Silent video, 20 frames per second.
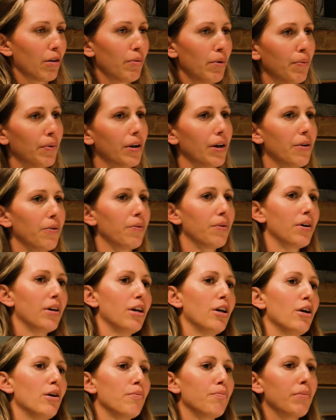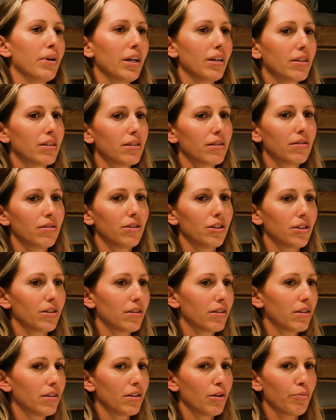of people know. But it's just
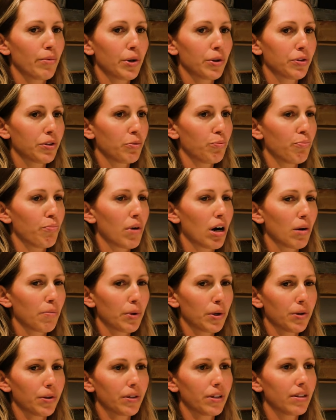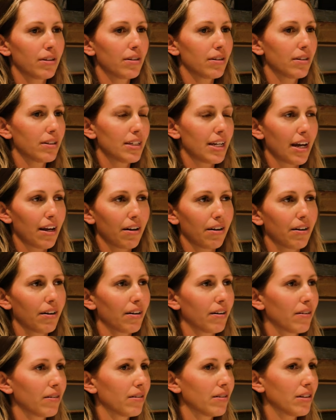the most marbled,
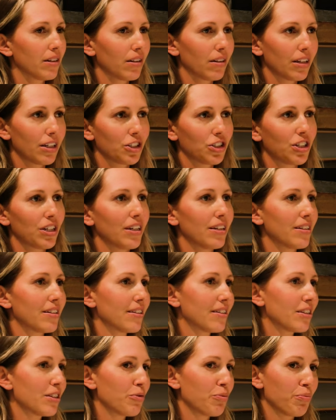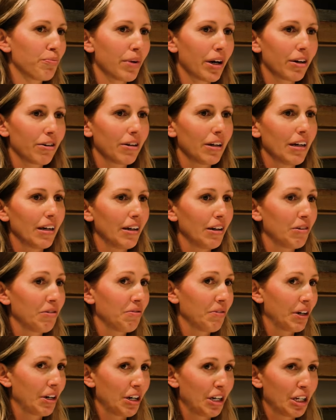tender, buttery. delicious, buttery, very